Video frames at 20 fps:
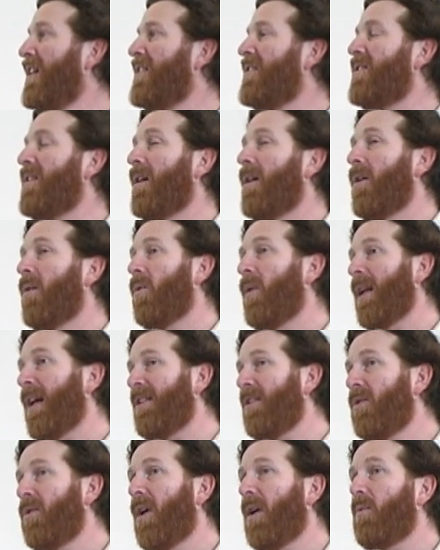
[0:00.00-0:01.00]
So what I
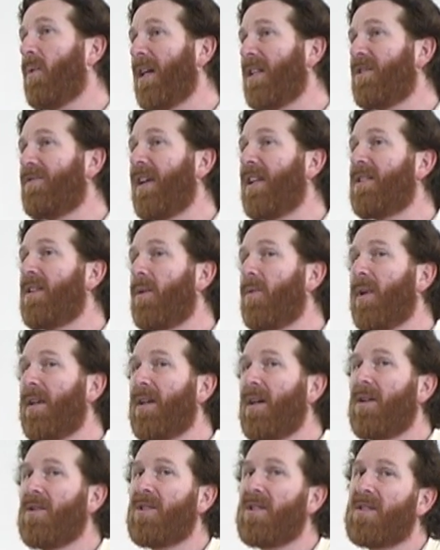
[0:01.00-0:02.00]
do on west-facing
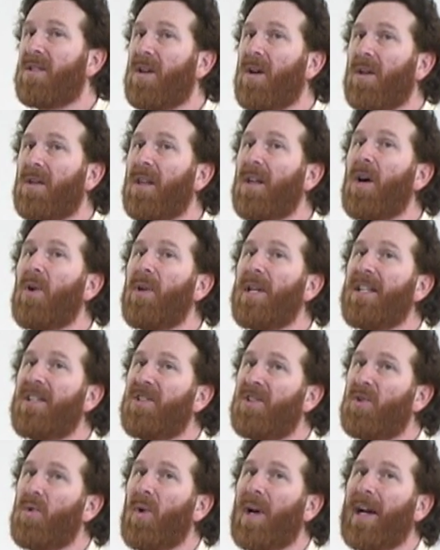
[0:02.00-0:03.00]
windows, it's called low E
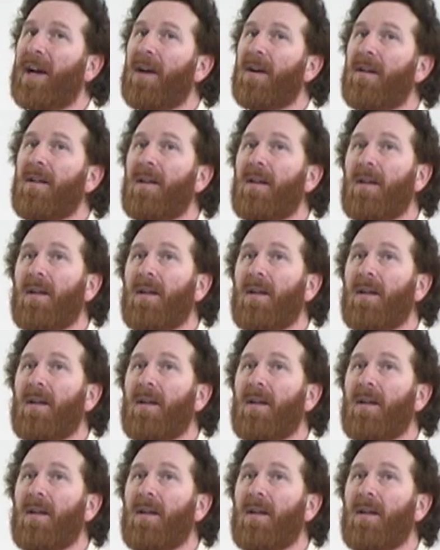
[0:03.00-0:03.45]
squared.